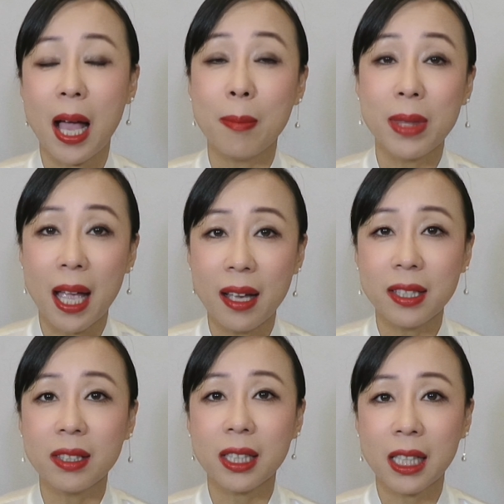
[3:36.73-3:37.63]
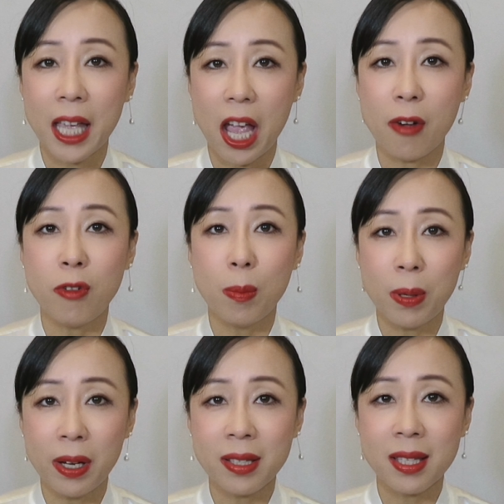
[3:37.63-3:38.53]
I'm not a careful
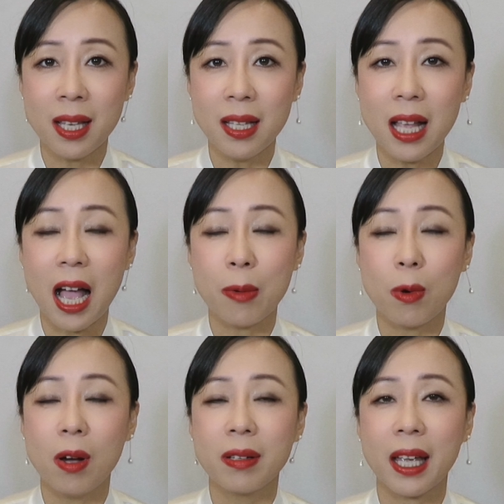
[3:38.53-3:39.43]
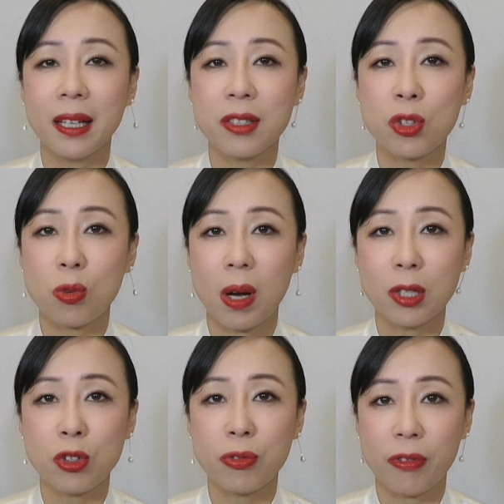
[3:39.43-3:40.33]
person. I will get a
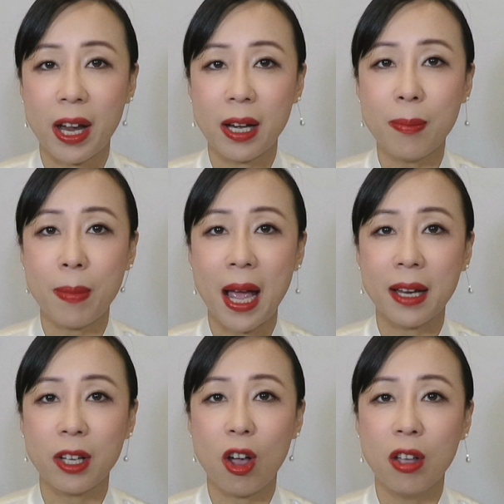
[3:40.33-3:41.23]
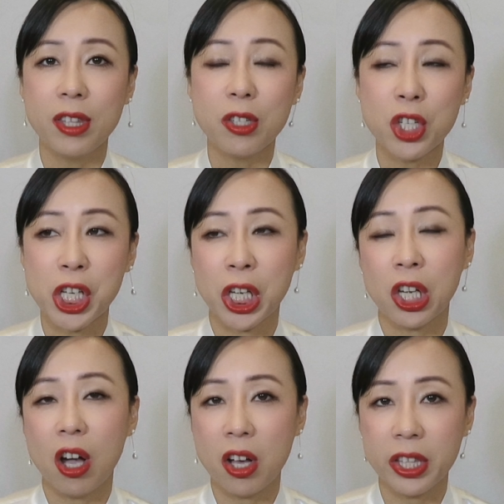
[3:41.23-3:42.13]
scratch very bad on the
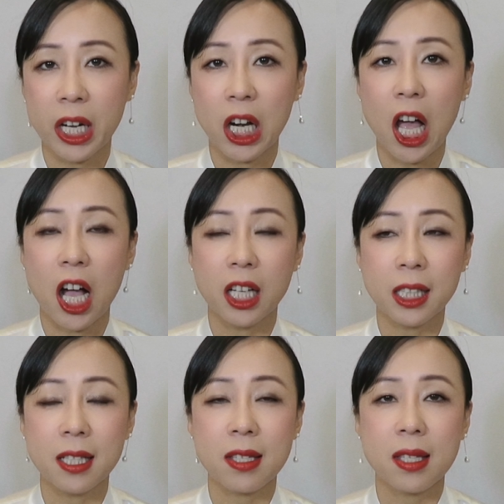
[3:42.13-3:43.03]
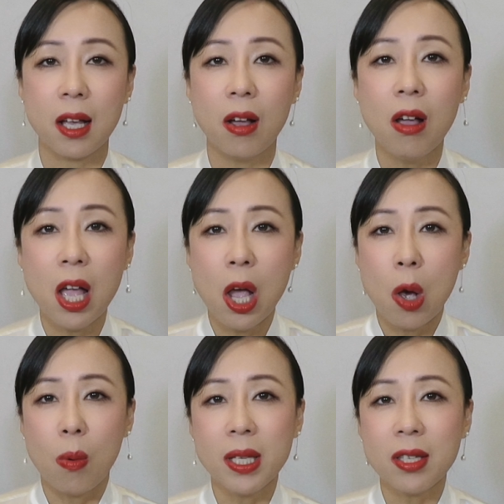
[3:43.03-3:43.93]
chin, on the lock. So
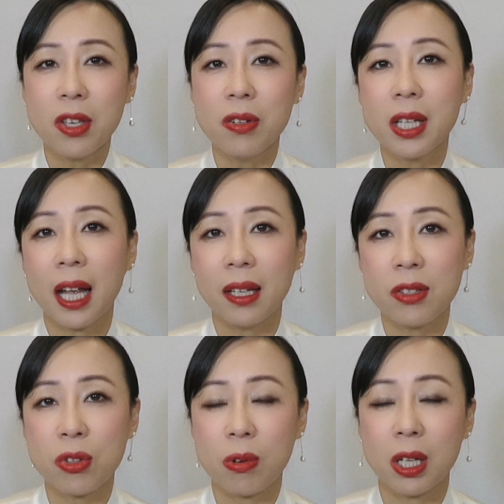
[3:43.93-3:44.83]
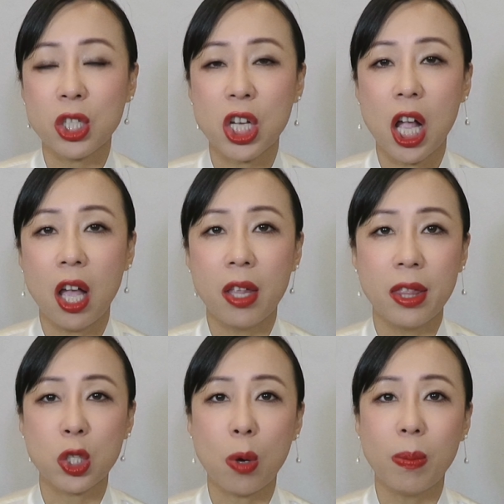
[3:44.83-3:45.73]
once you get a scratch
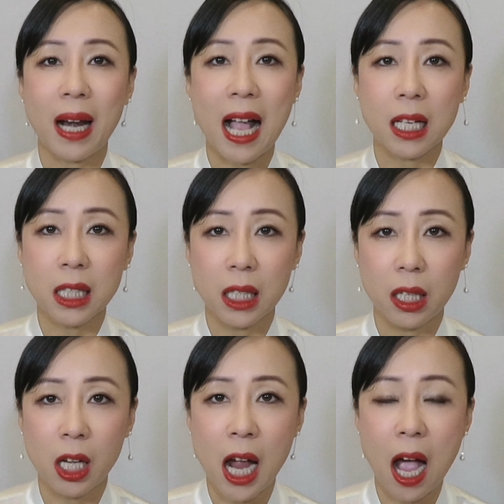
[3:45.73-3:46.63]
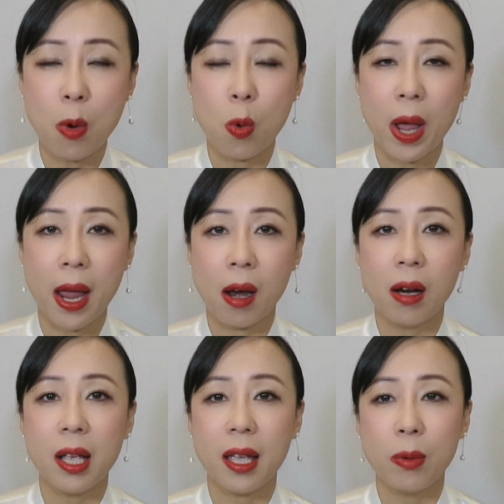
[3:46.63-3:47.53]
on So Black
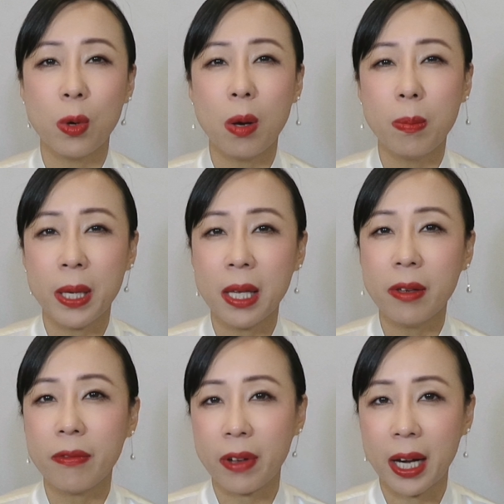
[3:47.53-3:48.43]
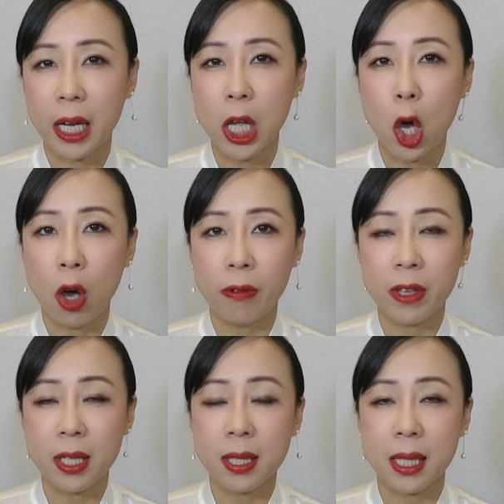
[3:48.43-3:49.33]
hardware, it will be be very
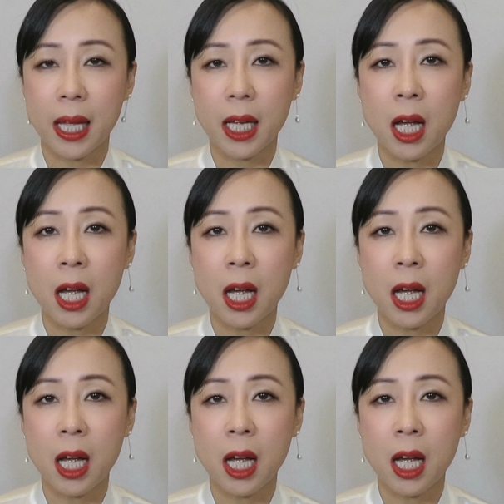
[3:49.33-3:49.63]
obviously